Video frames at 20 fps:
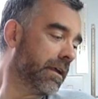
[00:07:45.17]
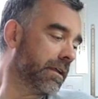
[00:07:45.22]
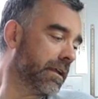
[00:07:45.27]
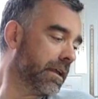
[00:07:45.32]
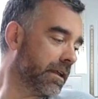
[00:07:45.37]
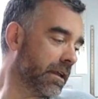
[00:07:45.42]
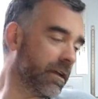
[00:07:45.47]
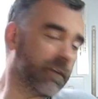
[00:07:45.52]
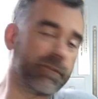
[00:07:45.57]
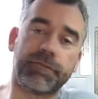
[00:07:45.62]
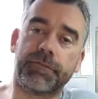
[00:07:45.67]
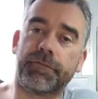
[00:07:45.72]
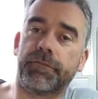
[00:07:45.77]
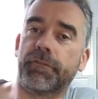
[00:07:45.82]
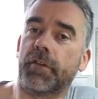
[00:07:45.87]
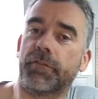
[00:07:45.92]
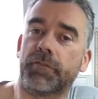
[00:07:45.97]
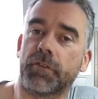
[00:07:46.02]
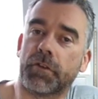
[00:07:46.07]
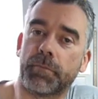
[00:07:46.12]
And then,
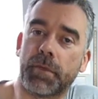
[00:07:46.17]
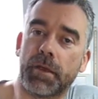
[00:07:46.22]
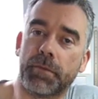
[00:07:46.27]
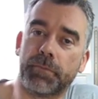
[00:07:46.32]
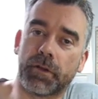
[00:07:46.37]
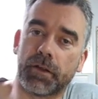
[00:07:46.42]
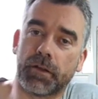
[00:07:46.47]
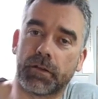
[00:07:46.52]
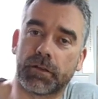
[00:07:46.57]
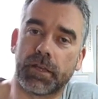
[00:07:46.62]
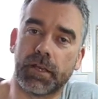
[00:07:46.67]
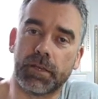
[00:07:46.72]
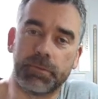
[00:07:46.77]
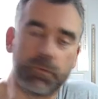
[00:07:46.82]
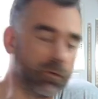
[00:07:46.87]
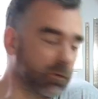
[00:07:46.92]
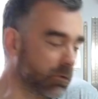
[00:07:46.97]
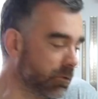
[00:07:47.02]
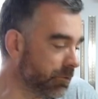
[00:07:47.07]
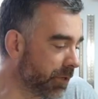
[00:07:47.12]
if you remember, I
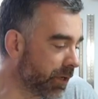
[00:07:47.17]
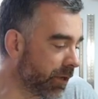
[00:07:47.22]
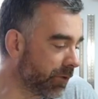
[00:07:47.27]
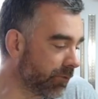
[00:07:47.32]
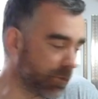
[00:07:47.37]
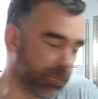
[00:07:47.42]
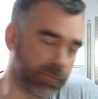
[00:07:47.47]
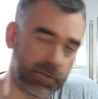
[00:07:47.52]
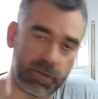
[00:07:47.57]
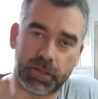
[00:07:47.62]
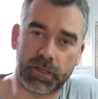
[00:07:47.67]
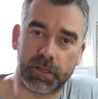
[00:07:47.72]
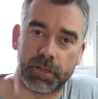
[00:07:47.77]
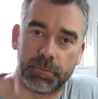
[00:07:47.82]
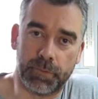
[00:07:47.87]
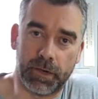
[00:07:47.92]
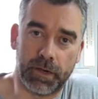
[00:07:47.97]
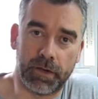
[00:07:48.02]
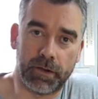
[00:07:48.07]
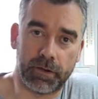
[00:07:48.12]
came home and I ripped the
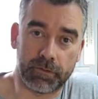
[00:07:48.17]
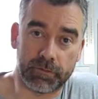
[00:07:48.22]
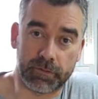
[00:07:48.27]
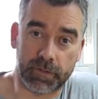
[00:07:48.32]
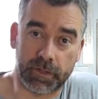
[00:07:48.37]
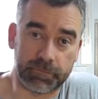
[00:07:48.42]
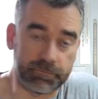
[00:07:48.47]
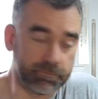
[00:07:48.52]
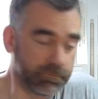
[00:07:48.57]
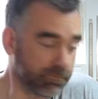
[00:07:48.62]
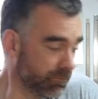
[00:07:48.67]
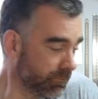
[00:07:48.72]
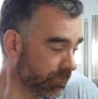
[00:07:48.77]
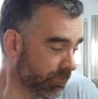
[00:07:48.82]
thing apart and I